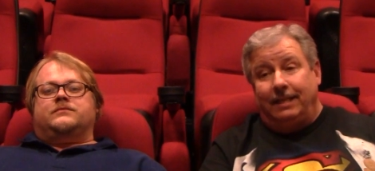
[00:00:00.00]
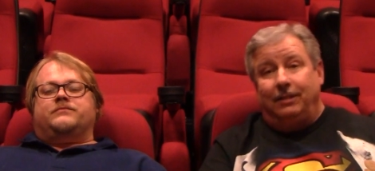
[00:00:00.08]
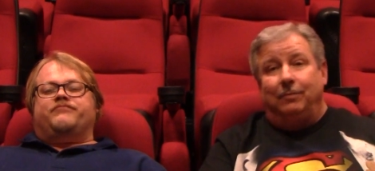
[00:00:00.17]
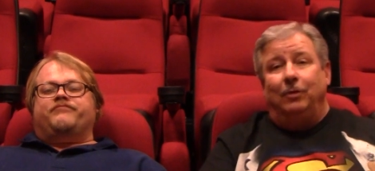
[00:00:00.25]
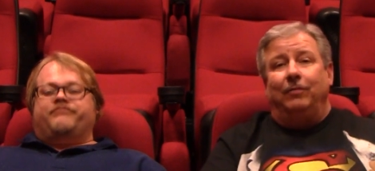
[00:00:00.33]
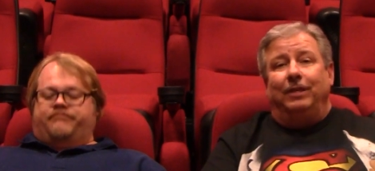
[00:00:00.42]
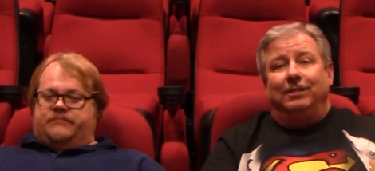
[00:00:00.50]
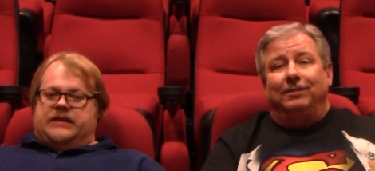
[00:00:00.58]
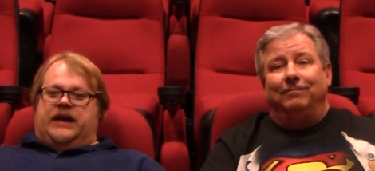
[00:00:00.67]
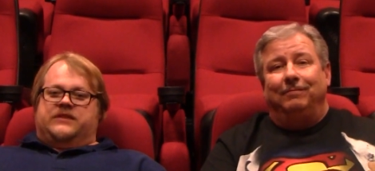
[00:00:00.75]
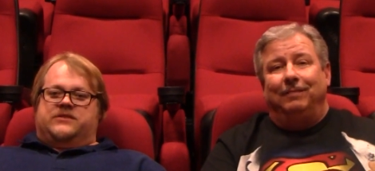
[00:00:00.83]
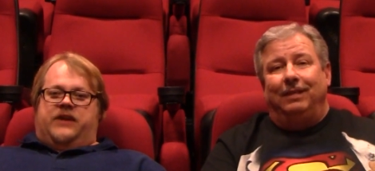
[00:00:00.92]
Speaker 1: at the Movies.
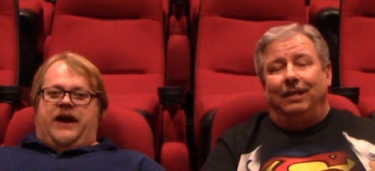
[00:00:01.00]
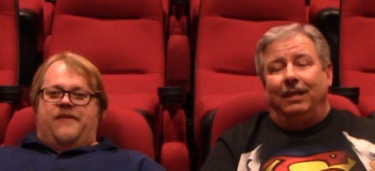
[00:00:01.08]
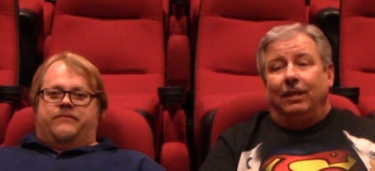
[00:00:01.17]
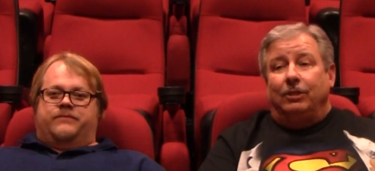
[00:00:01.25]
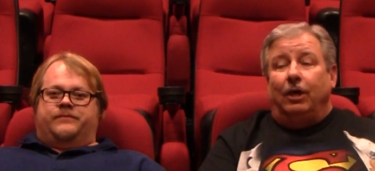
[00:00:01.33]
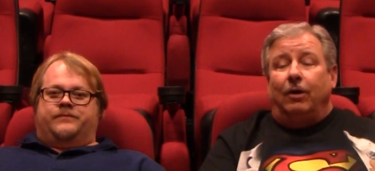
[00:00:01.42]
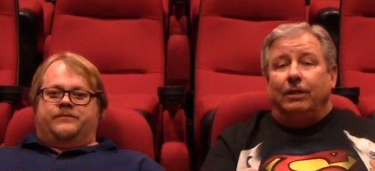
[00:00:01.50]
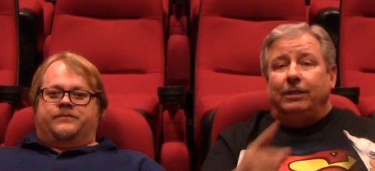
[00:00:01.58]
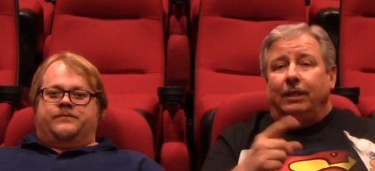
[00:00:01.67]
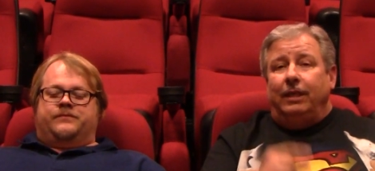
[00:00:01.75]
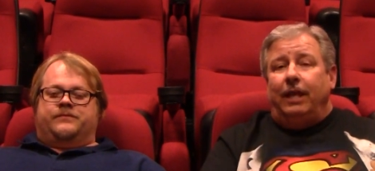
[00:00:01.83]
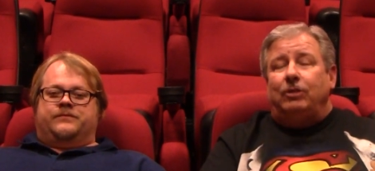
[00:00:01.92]
That's right. So
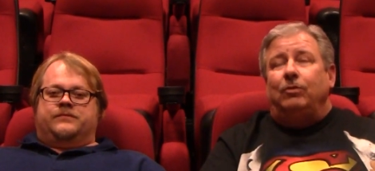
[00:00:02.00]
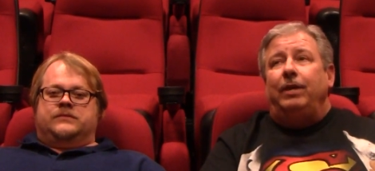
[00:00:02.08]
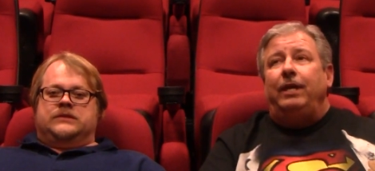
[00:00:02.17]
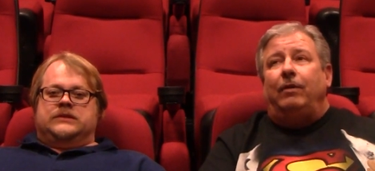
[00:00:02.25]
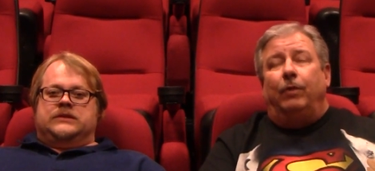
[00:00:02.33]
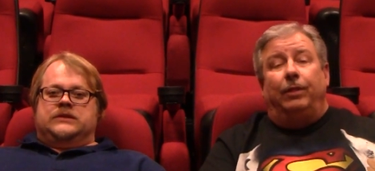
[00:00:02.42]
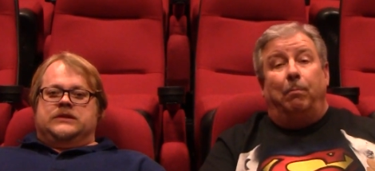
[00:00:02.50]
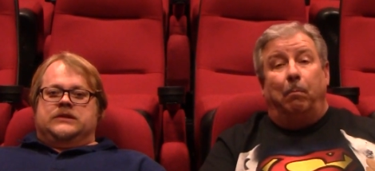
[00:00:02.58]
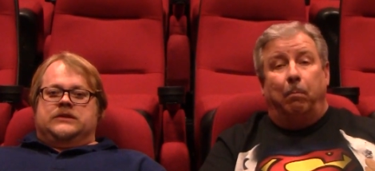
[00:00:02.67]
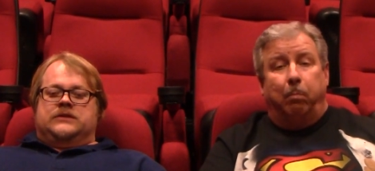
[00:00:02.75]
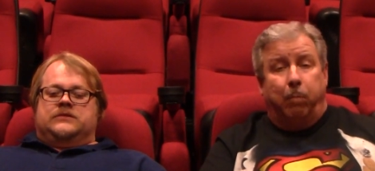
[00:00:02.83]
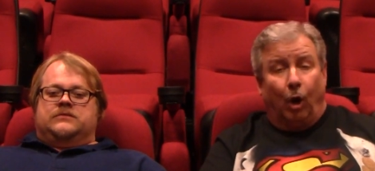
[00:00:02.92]
until next week
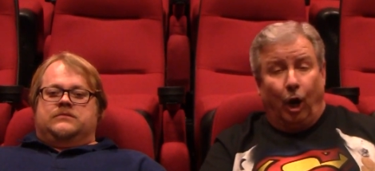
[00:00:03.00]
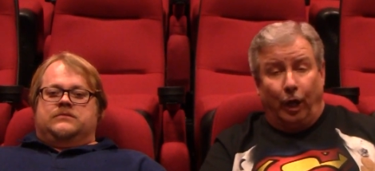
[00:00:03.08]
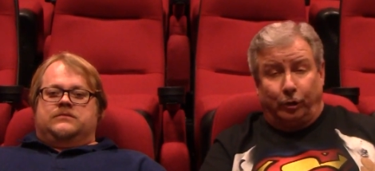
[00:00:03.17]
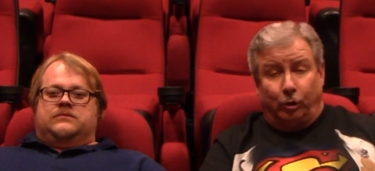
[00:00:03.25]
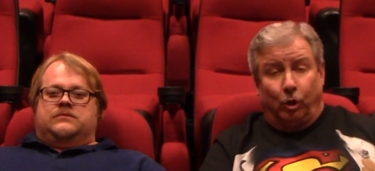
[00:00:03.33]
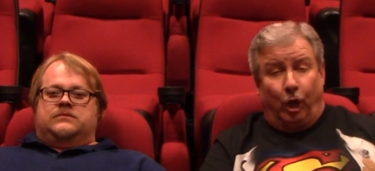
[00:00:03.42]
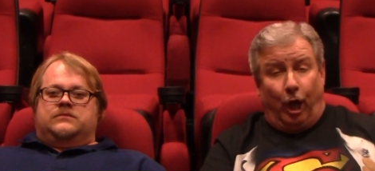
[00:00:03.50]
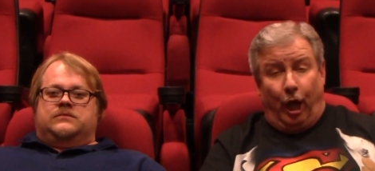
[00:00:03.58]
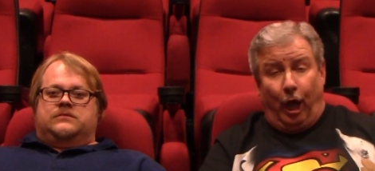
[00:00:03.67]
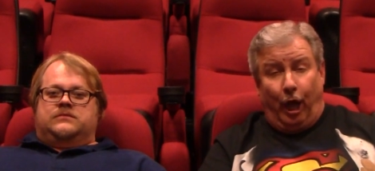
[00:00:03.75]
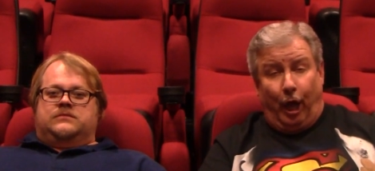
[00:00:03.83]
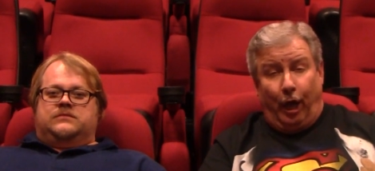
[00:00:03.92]
with Bullet to the
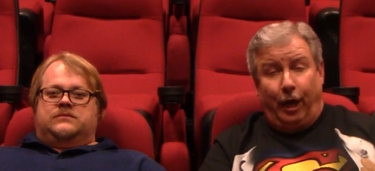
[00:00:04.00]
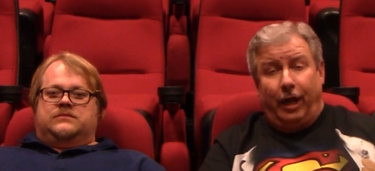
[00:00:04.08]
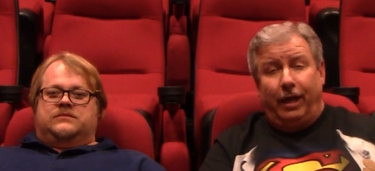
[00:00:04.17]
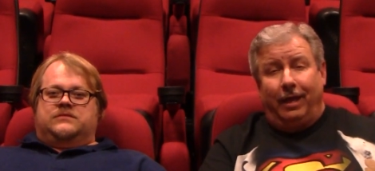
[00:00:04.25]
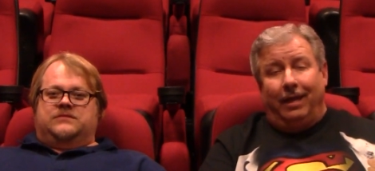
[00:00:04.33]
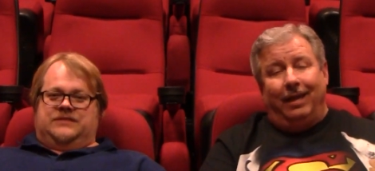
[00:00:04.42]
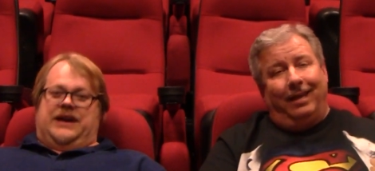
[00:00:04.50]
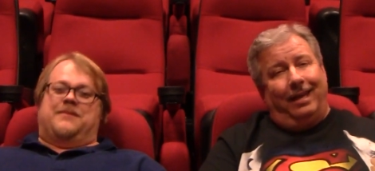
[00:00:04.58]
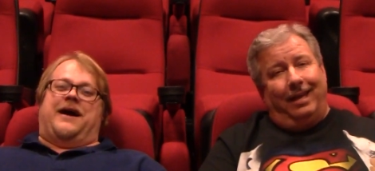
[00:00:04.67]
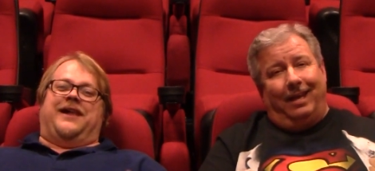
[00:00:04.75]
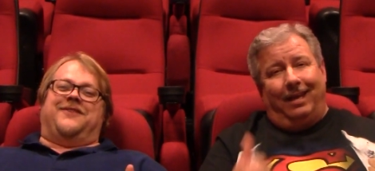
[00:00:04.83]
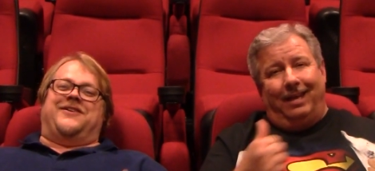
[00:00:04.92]
Head.
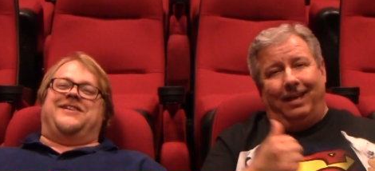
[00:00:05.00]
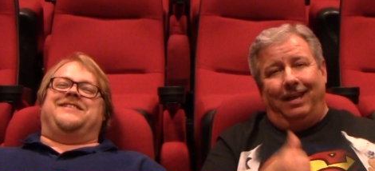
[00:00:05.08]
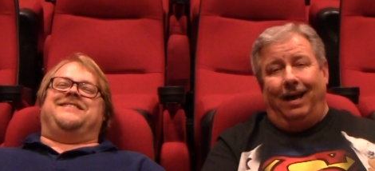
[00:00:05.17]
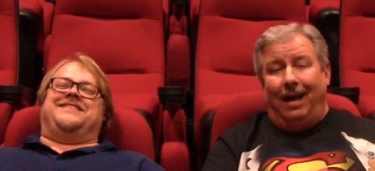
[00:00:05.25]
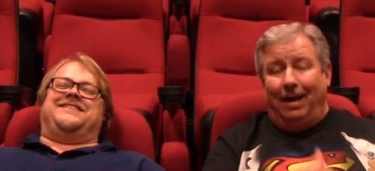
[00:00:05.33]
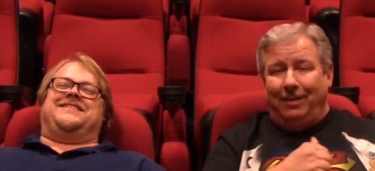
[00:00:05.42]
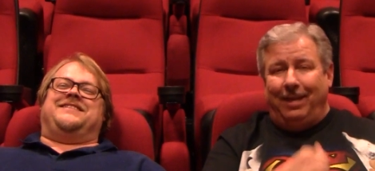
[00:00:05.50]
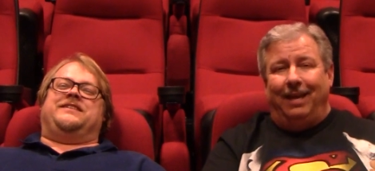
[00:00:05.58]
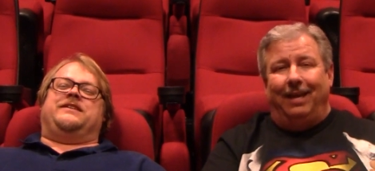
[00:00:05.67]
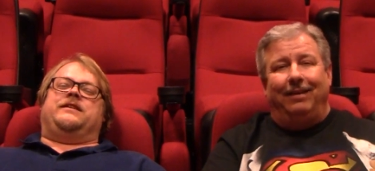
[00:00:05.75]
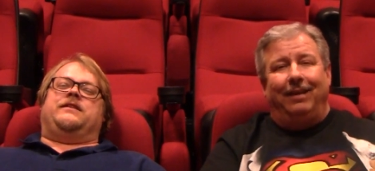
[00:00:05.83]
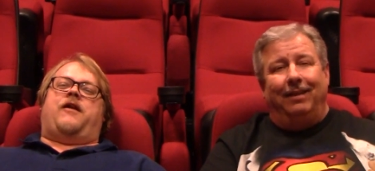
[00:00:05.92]
I'm Oliver. I'm
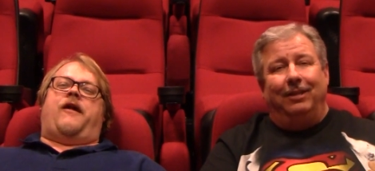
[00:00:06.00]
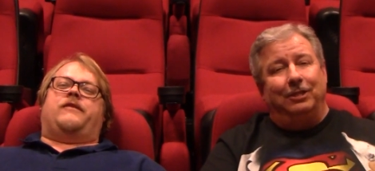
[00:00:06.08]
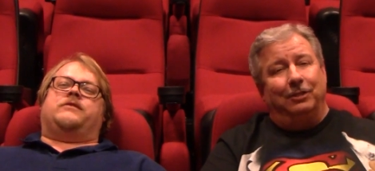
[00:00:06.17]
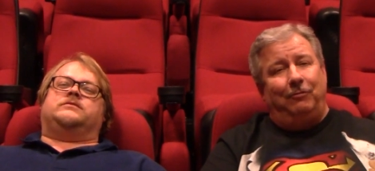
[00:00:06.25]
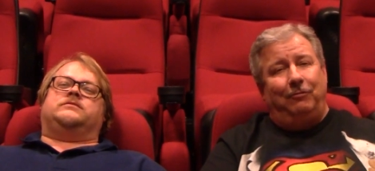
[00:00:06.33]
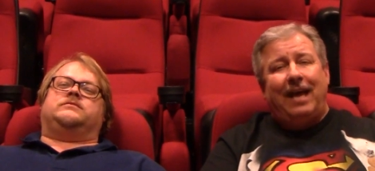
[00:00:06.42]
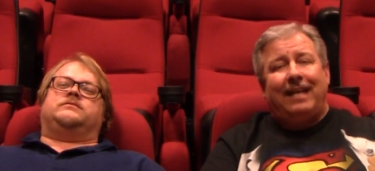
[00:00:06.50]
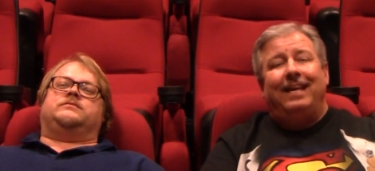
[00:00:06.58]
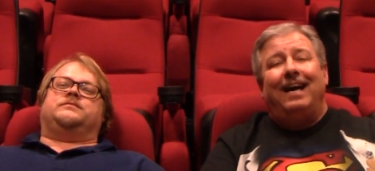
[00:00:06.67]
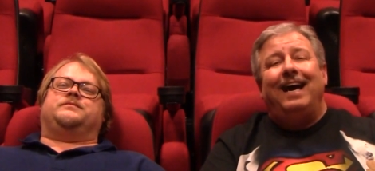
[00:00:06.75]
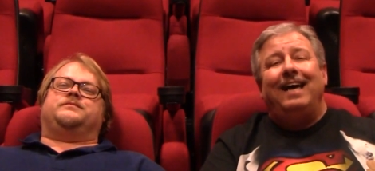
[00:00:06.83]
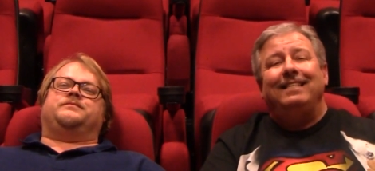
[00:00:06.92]
Ken, and this is Phat
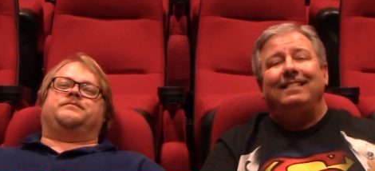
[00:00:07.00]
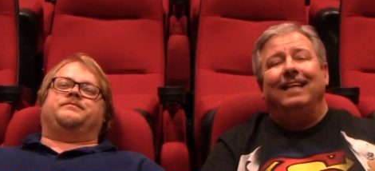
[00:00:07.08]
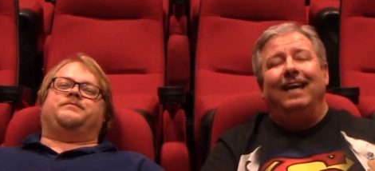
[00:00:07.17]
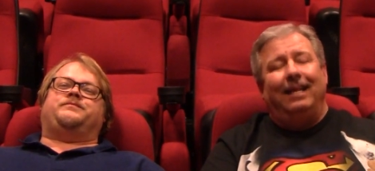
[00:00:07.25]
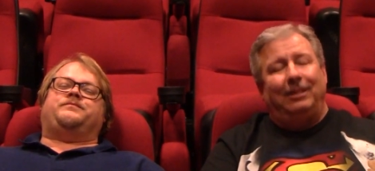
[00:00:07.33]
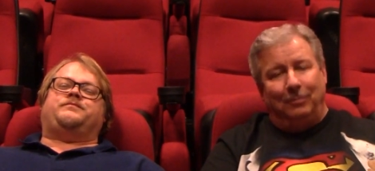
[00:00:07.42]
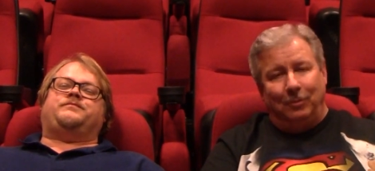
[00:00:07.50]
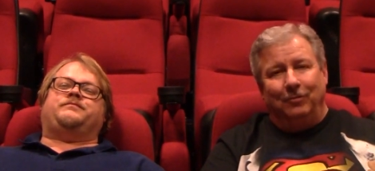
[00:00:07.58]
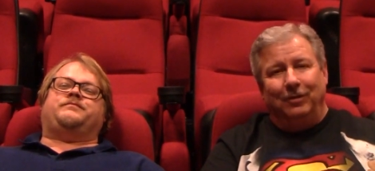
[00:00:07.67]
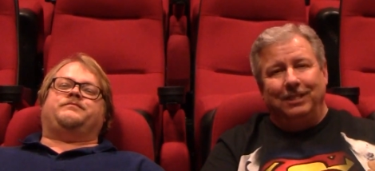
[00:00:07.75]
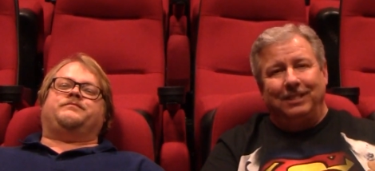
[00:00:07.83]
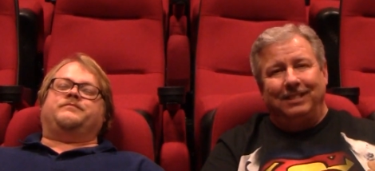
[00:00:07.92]
Guys at the
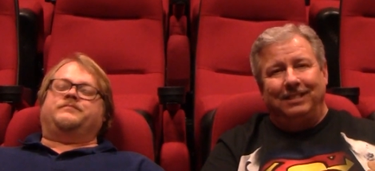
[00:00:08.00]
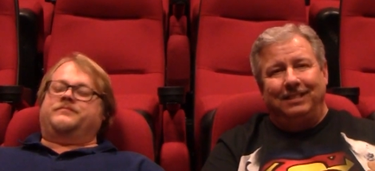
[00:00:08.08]
Movies.